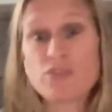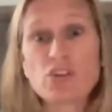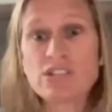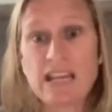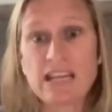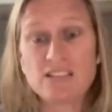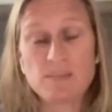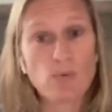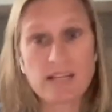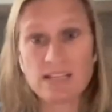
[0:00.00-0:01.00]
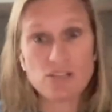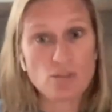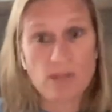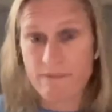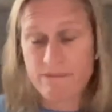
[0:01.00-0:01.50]
first aid to be ready to
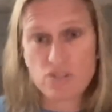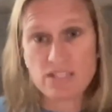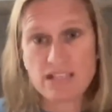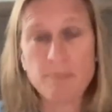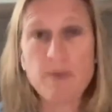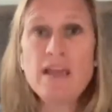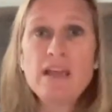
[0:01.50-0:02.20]
do that first step.